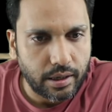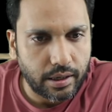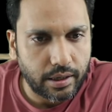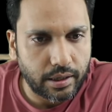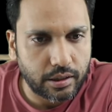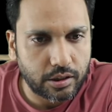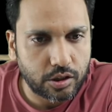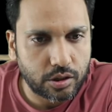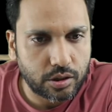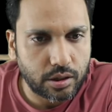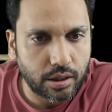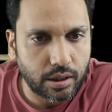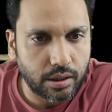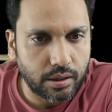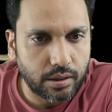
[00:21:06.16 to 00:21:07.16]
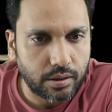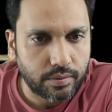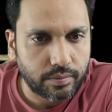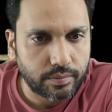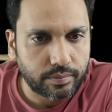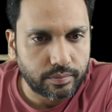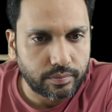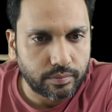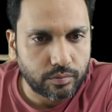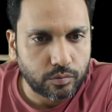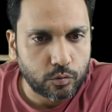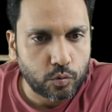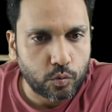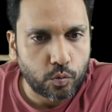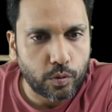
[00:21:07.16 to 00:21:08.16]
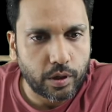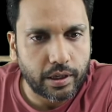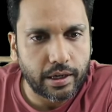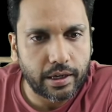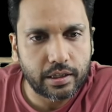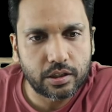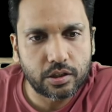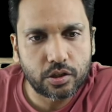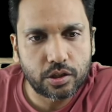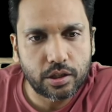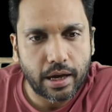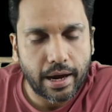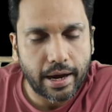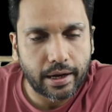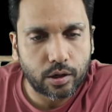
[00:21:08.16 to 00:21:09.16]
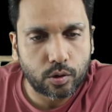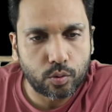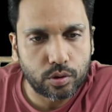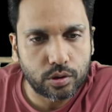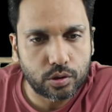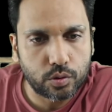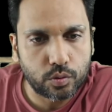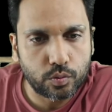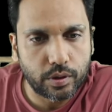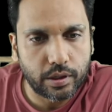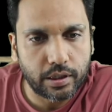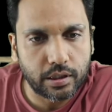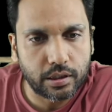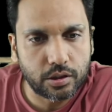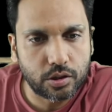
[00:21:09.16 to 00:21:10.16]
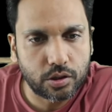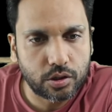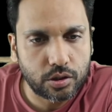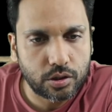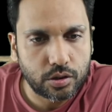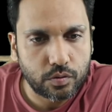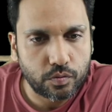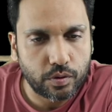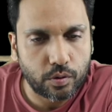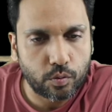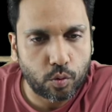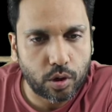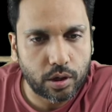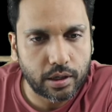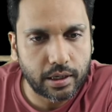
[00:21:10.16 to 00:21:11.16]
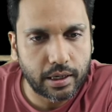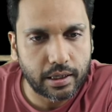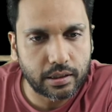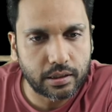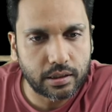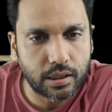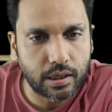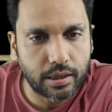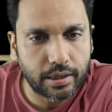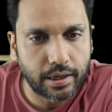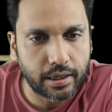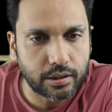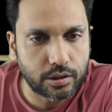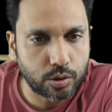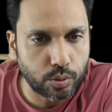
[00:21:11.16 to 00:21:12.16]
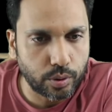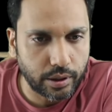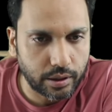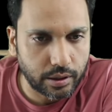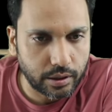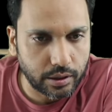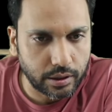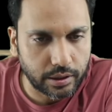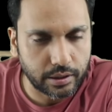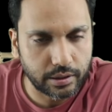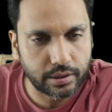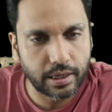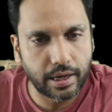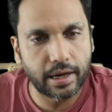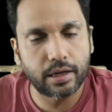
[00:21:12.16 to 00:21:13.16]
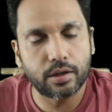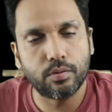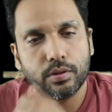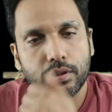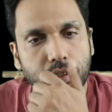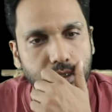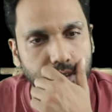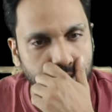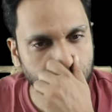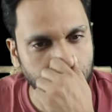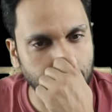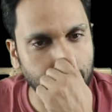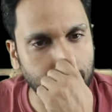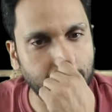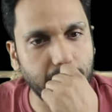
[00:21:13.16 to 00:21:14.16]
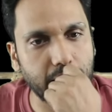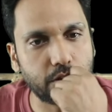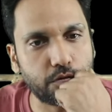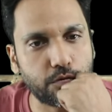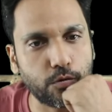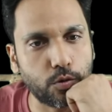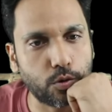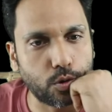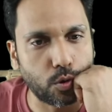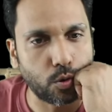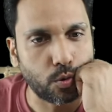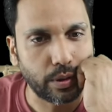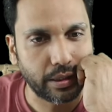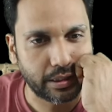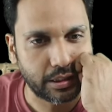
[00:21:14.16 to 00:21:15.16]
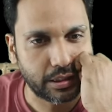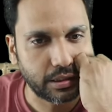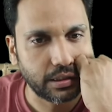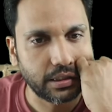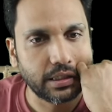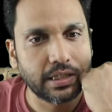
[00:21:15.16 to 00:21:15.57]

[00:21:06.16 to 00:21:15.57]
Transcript: NH3 when it is aqueous. When water has attached to it, it is aqueous. NH3 is NH4OH.